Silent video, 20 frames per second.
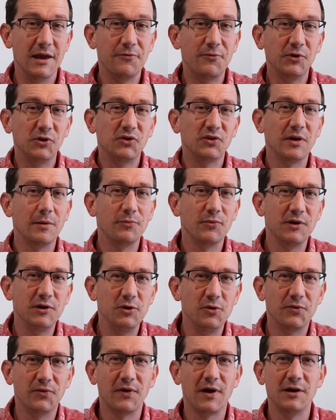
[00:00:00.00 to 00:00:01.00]
If it's something
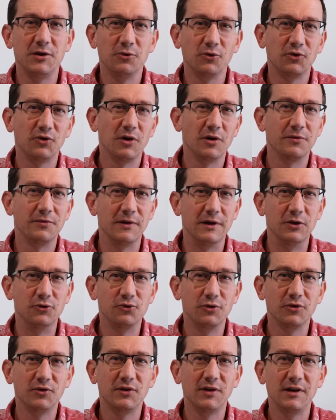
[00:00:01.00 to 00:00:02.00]
you find yourself
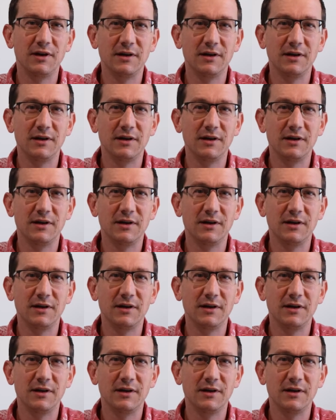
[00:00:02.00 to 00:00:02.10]
interested